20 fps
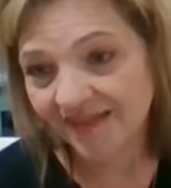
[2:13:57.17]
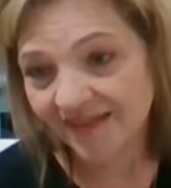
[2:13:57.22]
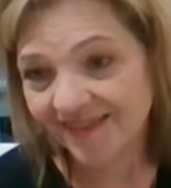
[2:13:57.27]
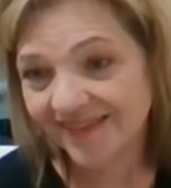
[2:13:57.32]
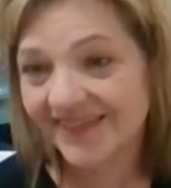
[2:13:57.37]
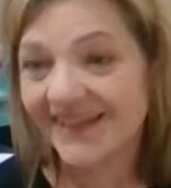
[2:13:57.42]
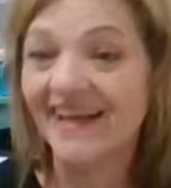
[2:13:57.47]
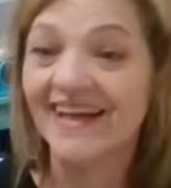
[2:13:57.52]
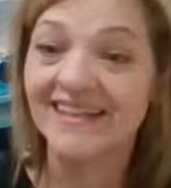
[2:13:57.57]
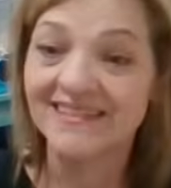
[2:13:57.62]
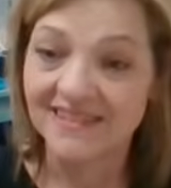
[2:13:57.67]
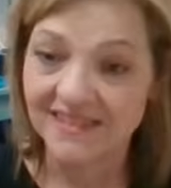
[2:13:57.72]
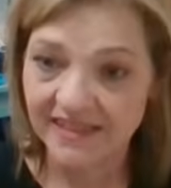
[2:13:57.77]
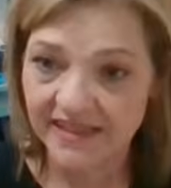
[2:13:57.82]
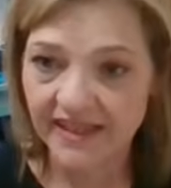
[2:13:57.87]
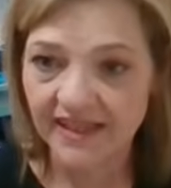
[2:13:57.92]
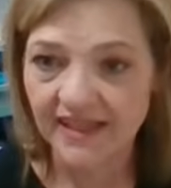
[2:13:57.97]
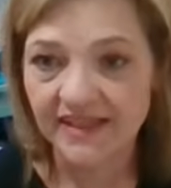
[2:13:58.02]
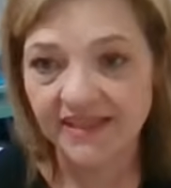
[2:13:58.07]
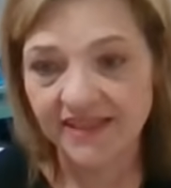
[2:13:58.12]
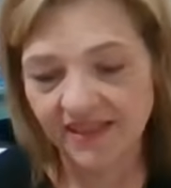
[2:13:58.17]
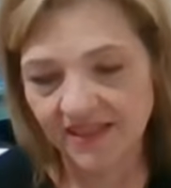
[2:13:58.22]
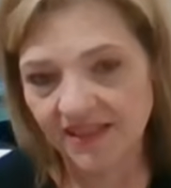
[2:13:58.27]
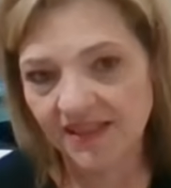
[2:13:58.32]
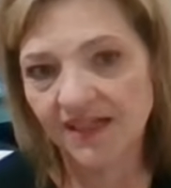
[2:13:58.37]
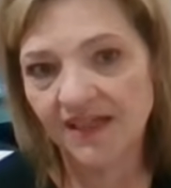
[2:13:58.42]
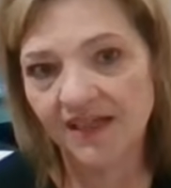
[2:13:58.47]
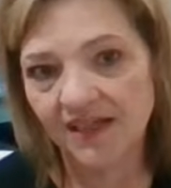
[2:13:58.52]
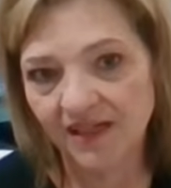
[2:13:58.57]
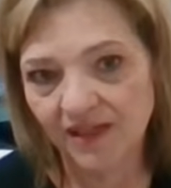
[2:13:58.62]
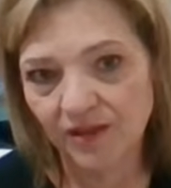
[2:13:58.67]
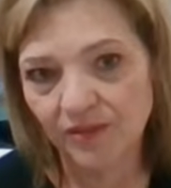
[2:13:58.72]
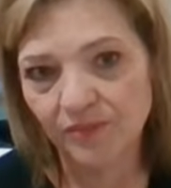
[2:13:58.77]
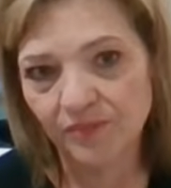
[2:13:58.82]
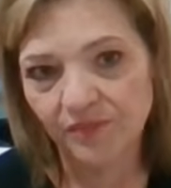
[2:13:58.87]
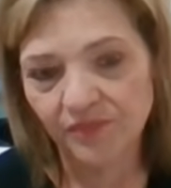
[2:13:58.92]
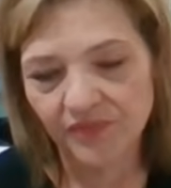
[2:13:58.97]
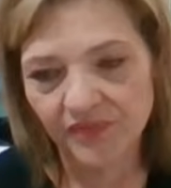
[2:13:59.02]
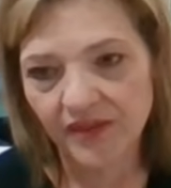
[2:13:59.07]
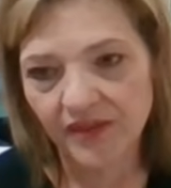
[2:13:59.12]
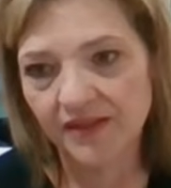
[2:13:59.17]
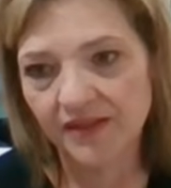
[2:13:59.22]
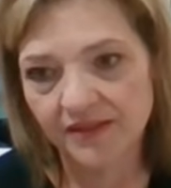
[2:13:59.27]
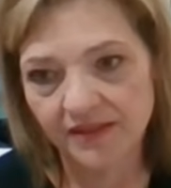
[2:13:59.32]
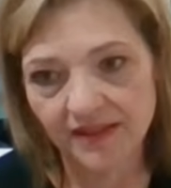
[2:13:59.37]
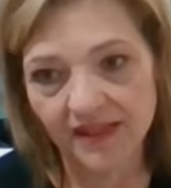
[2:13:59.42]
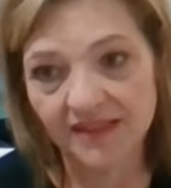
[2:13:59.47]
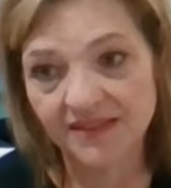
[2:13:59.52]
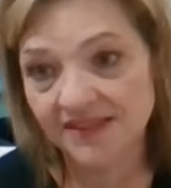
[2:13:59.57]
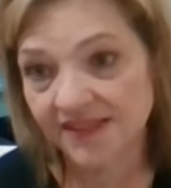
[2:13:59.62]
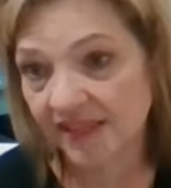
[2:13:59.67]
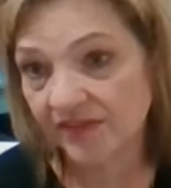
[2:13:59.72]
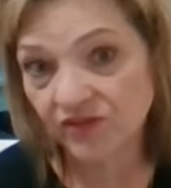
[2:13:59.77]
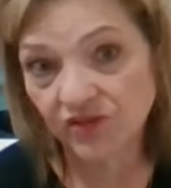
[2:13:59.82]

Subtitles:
Yes, Kelly. Yeah, safe